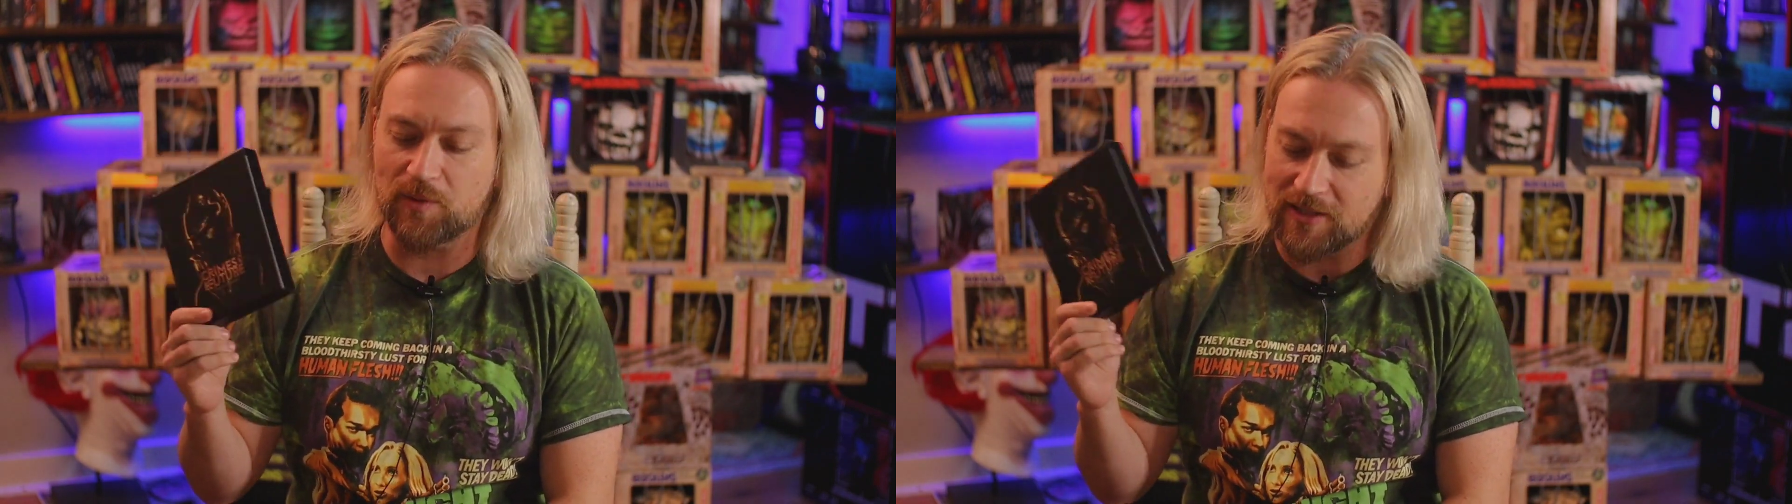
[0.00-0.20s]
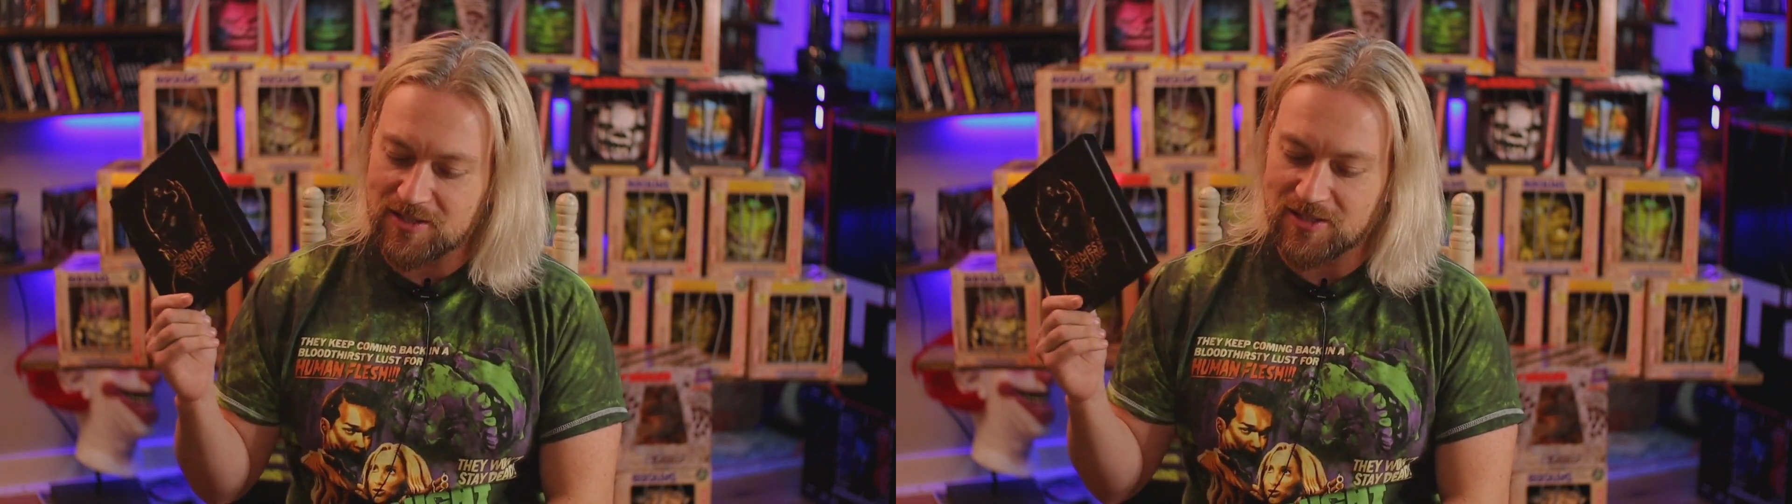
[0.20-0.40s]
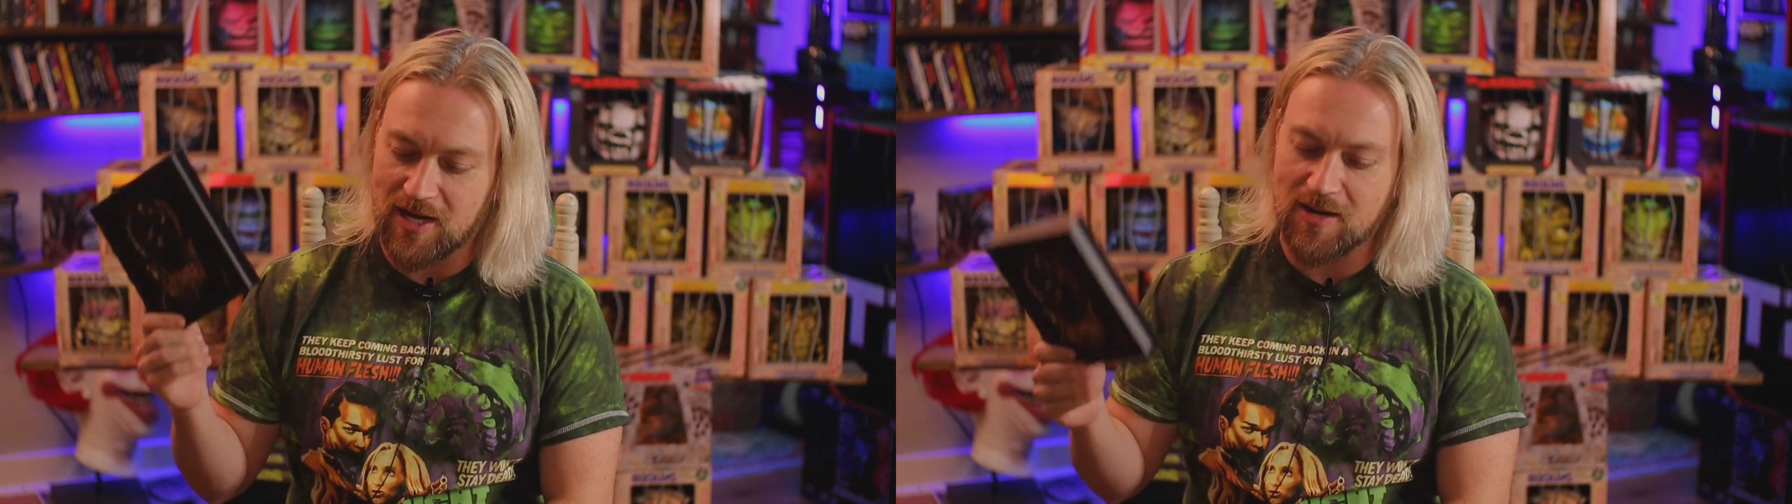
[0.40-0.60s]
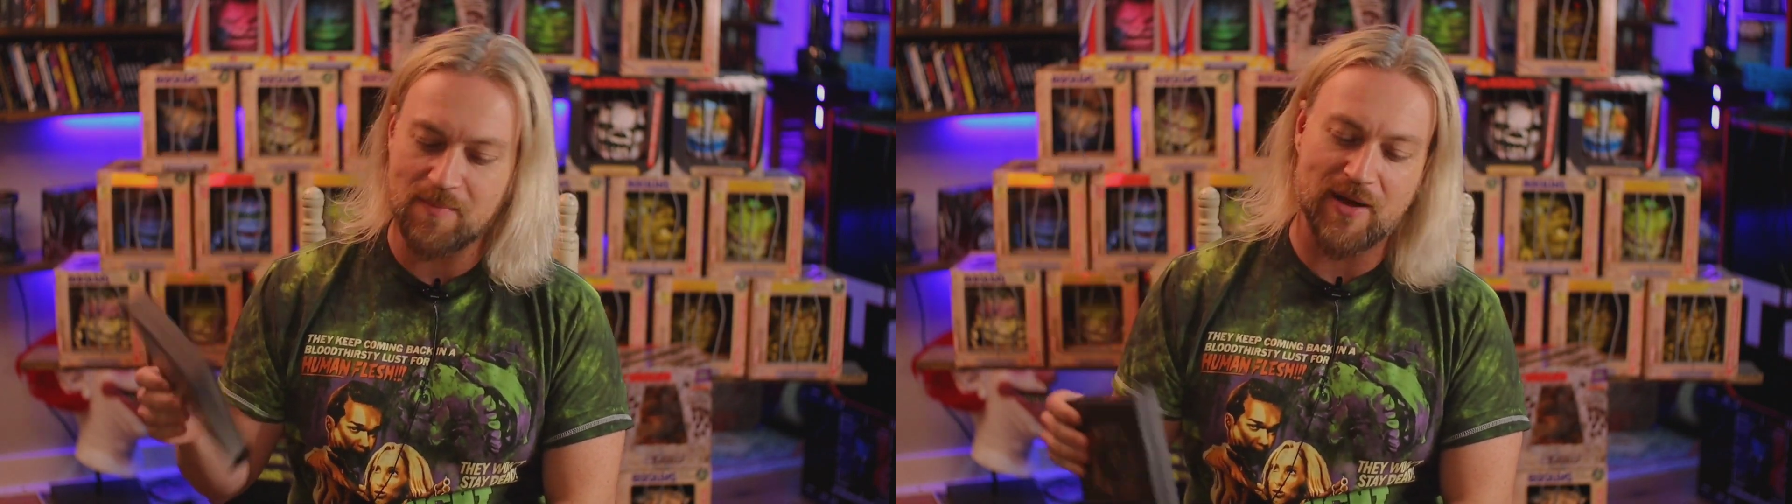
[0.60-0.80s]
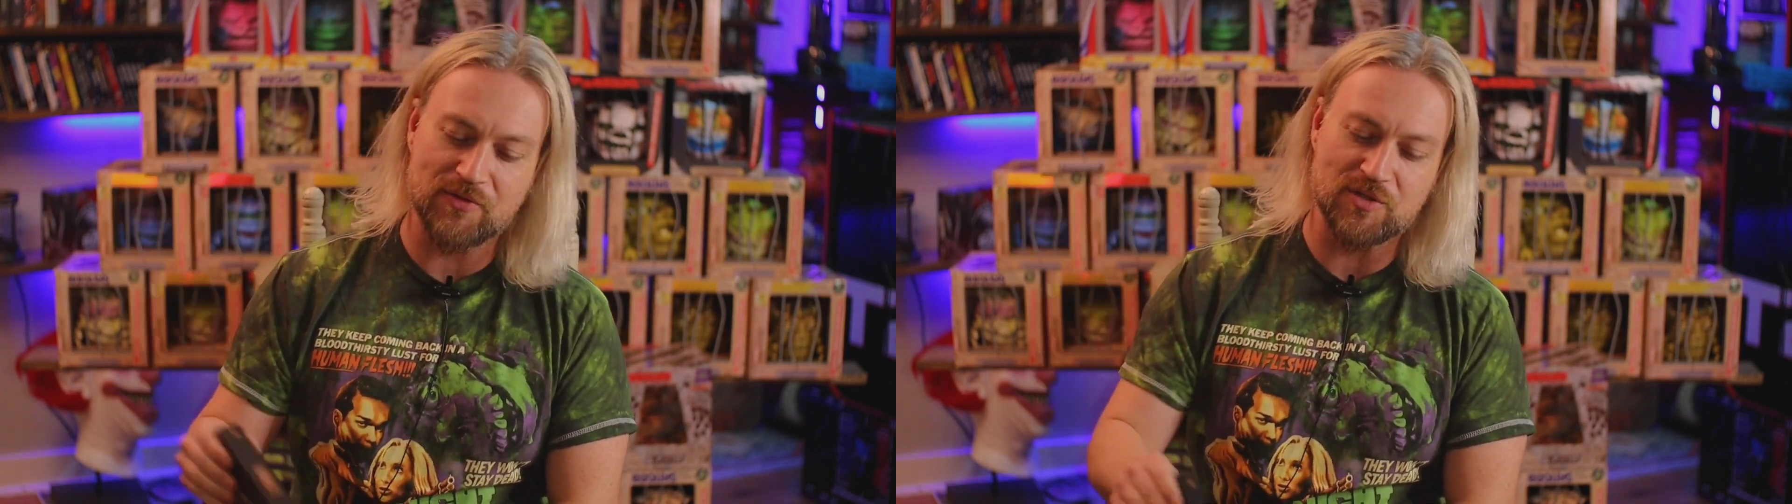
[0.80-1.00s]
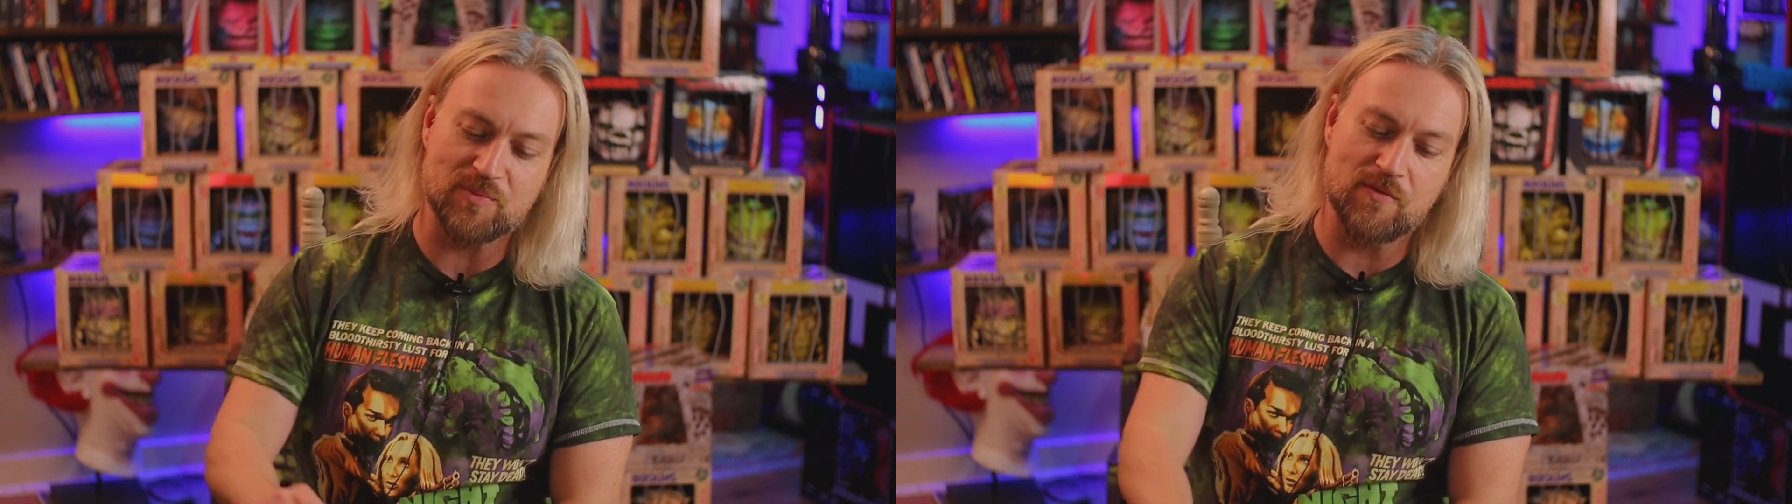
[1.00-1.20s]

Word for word: But let's talk about this